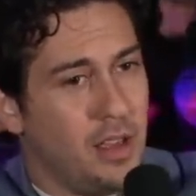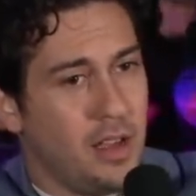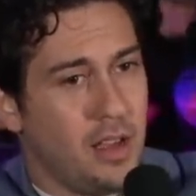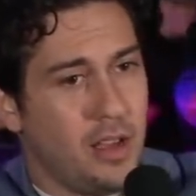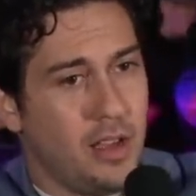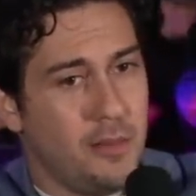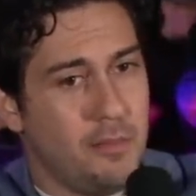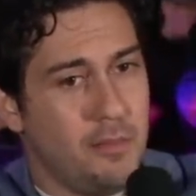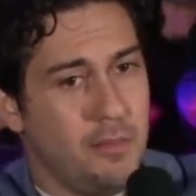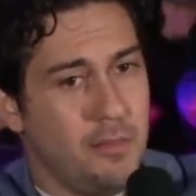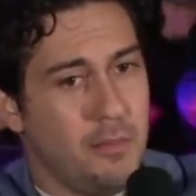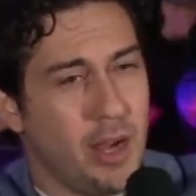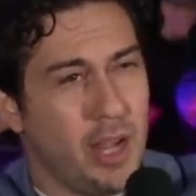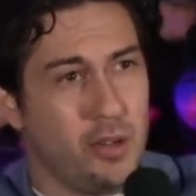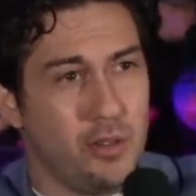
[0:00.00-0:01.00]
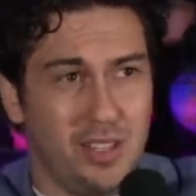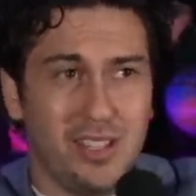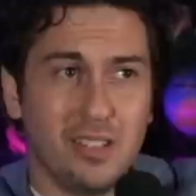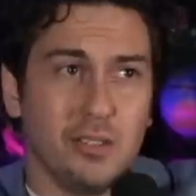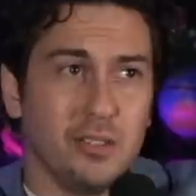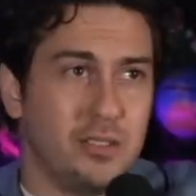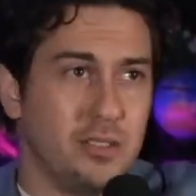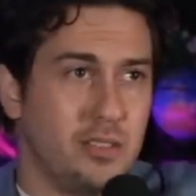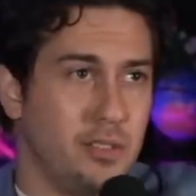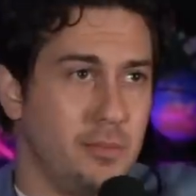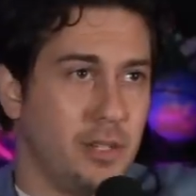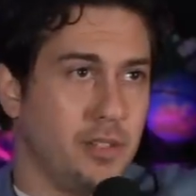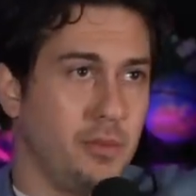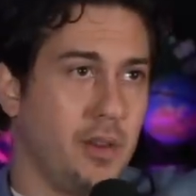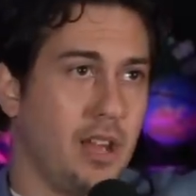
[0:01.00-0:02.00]
um, my own guilt
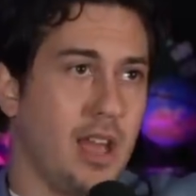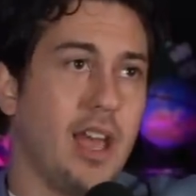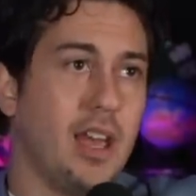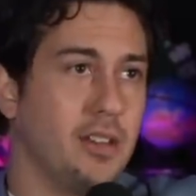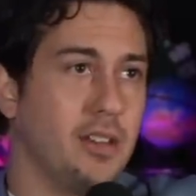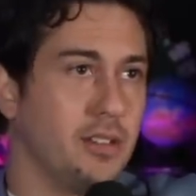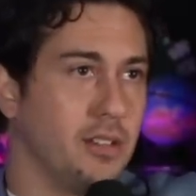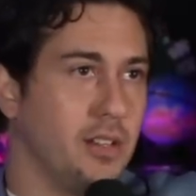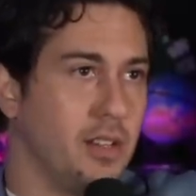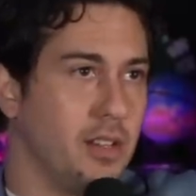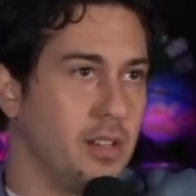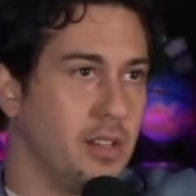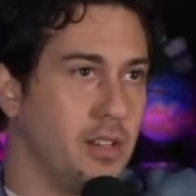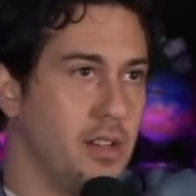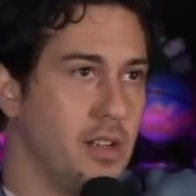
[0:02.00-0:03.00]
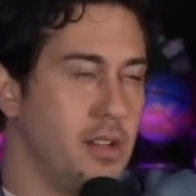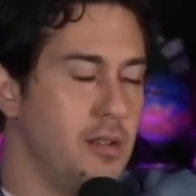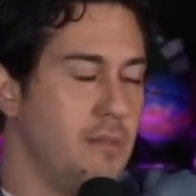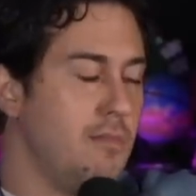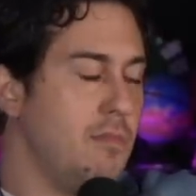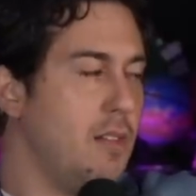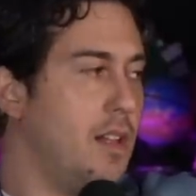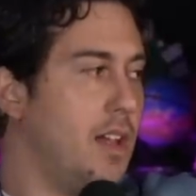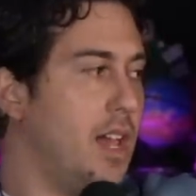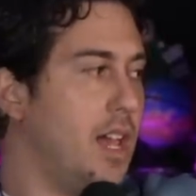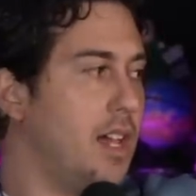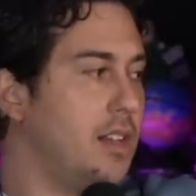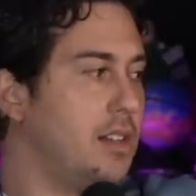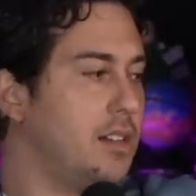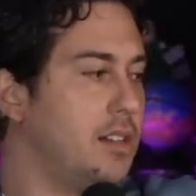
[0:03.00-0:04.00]
about the way I handled it. Um,
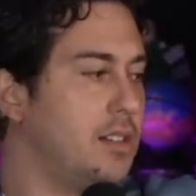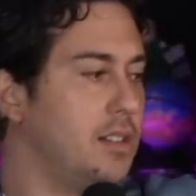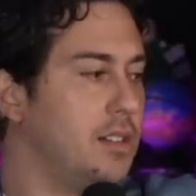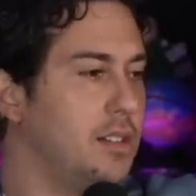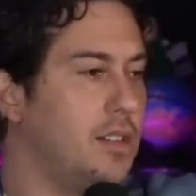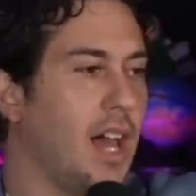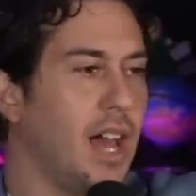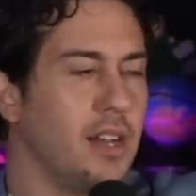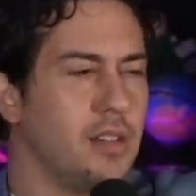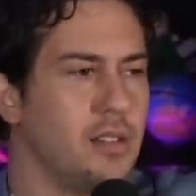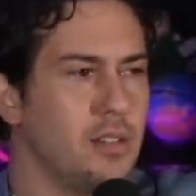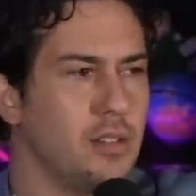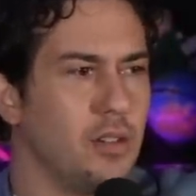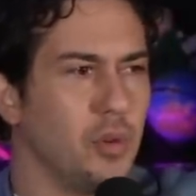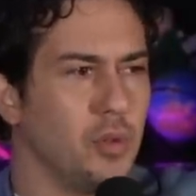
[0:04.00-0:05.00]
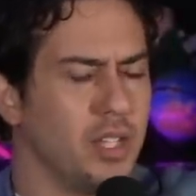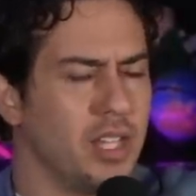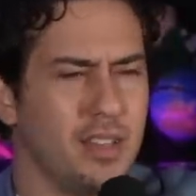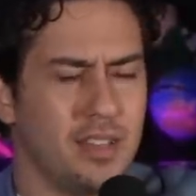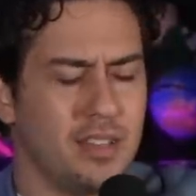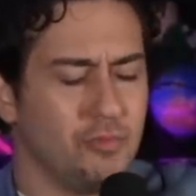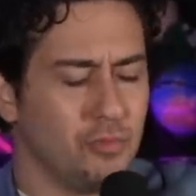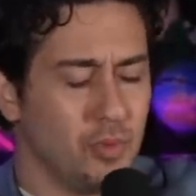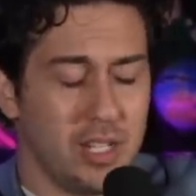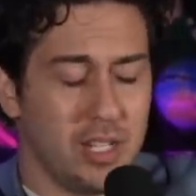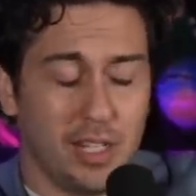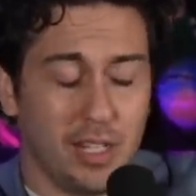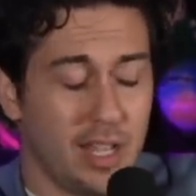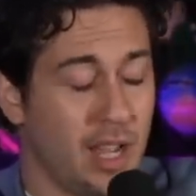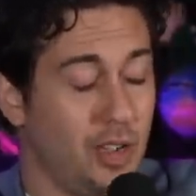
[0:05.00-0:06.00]
and that only
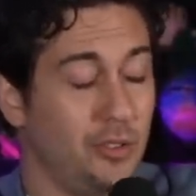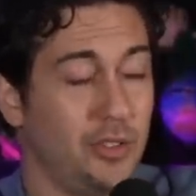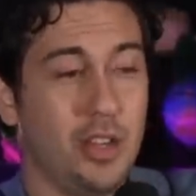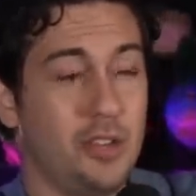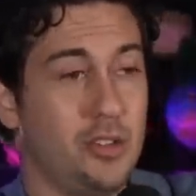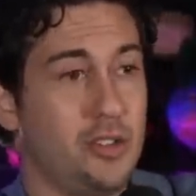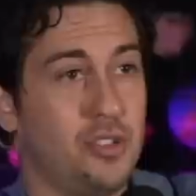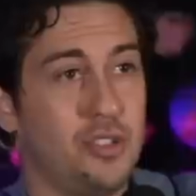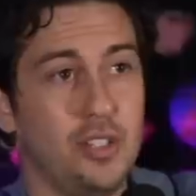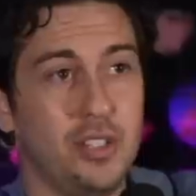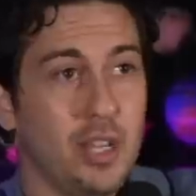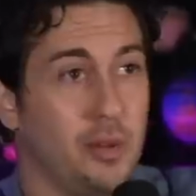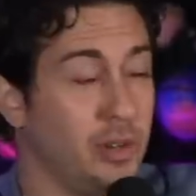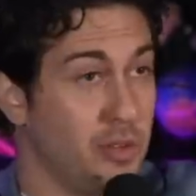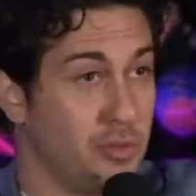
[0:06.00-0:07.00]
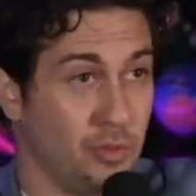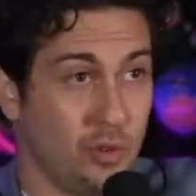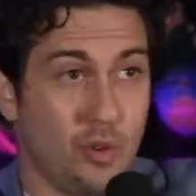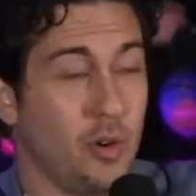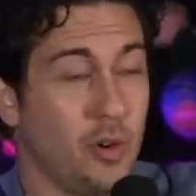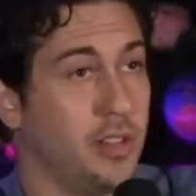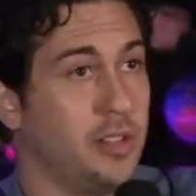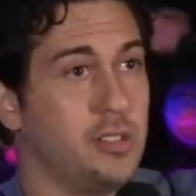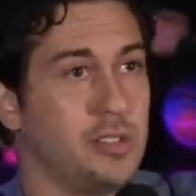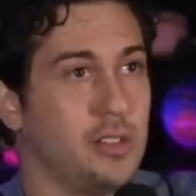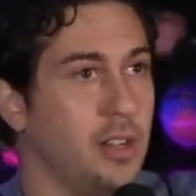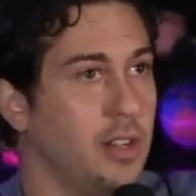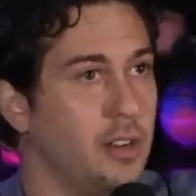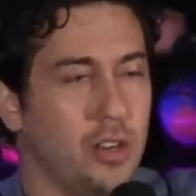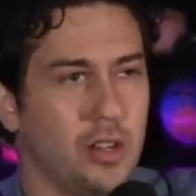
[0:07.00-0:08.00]
really, I only understood that when I was recording the
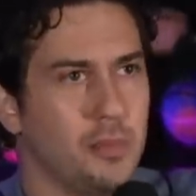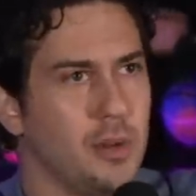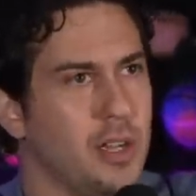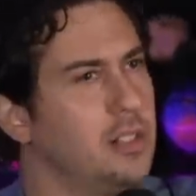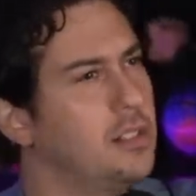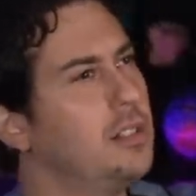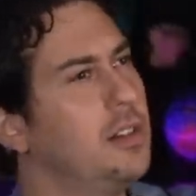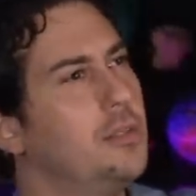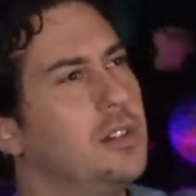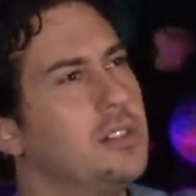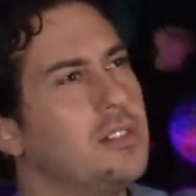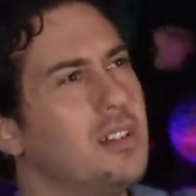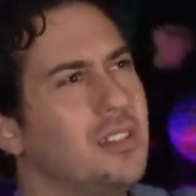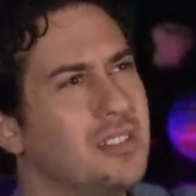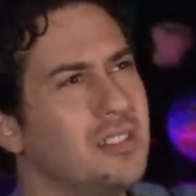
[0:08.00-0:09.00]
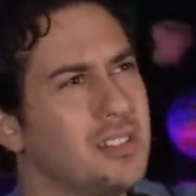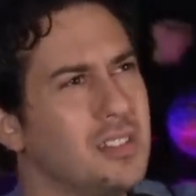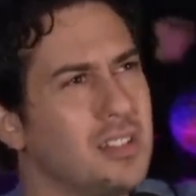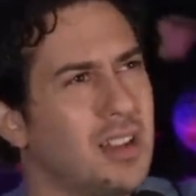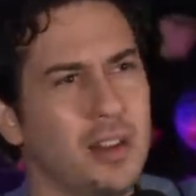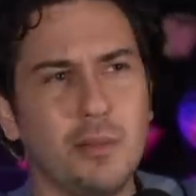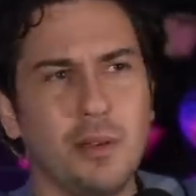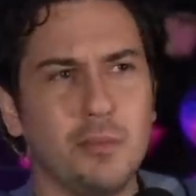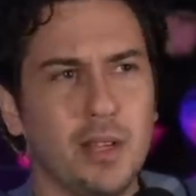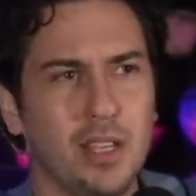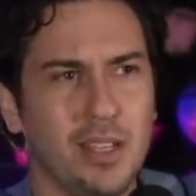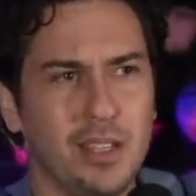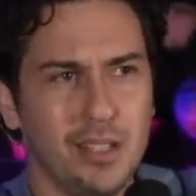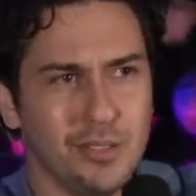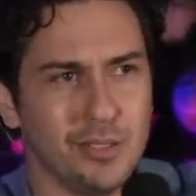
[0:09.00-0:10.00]
song. I'd already written, and then I realized, oh, this is kind of about my
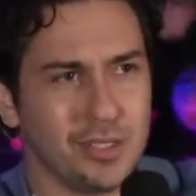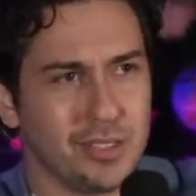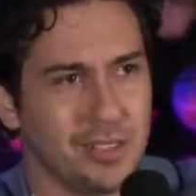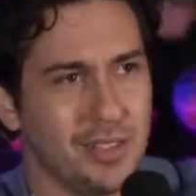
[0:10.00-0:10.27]
guilt